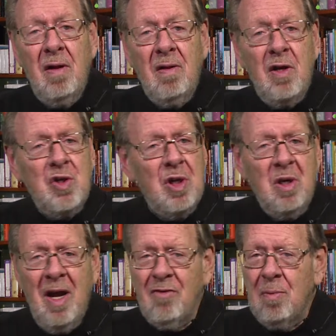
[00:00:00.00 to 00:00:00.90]
This should
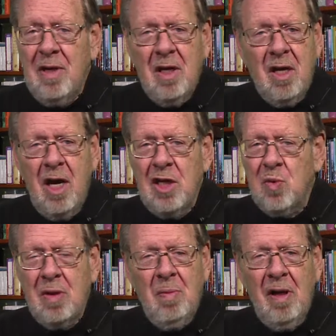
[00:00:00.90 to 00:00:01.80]
never be the case
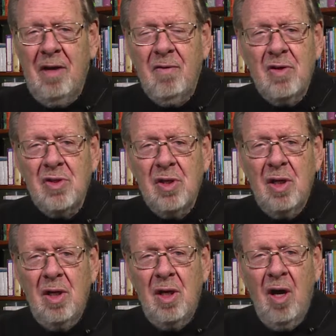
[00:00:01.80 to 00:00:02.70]
with believers.
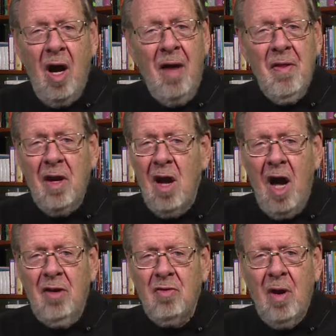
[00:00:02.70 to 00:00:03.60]
On the
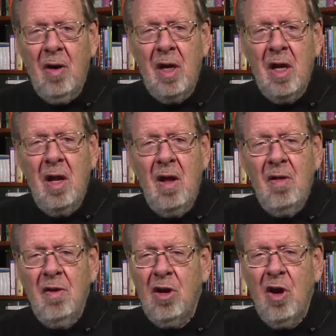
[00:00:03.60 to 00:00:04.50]
contrary,
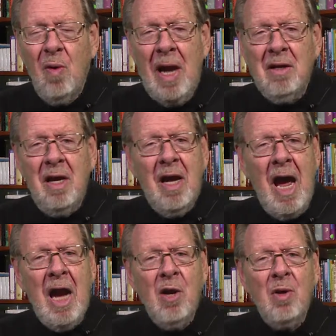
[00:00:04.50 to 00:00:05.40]
the correcting
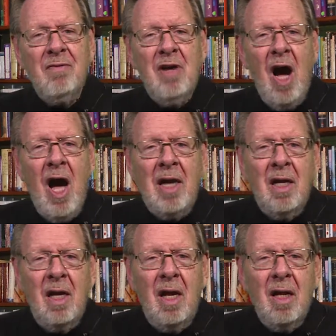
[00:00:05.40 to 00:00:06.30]
anger of
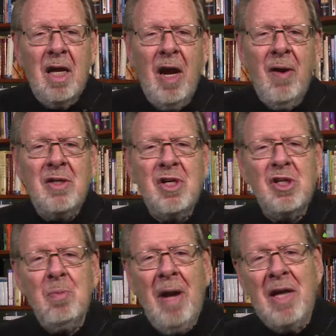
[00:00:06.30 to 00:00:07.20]
God carries His
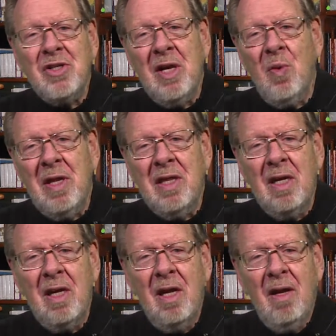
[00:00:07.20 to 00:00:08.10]
blessing with
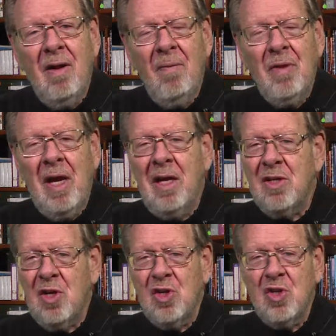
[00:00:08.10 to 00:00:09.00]
it and
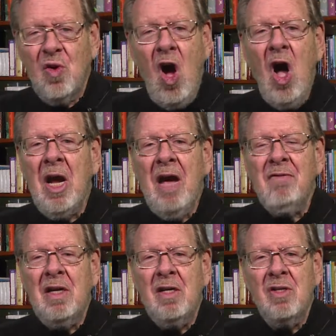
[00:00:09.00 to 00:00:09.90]
is a strong
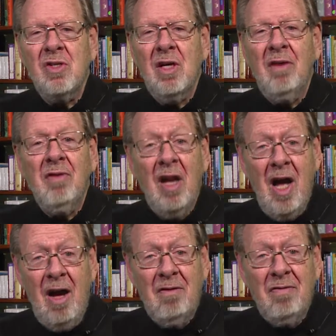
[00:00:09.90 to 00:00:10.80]
evidence of
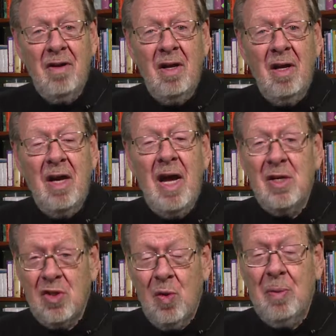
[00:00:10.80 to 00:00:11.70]
love, as
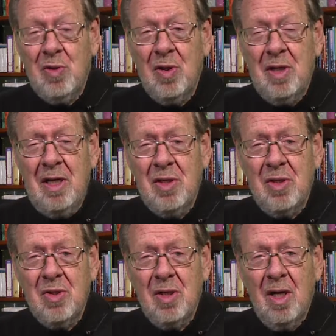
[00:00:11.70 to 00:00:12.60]
Scripture
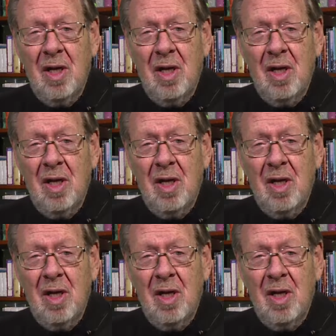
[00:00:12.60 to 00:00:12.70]
teaches.